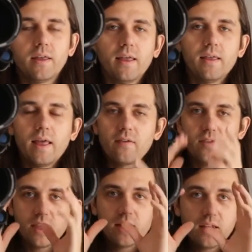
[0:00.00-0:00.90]

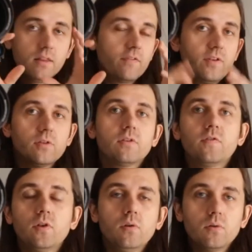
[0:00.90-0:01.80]
having it in the field of
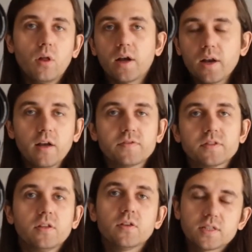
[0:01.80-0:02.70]
view long enough
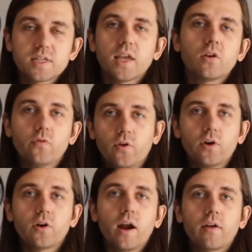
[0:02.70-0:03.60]
so that you can take your
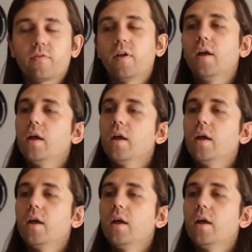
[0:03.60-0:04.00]
photograph.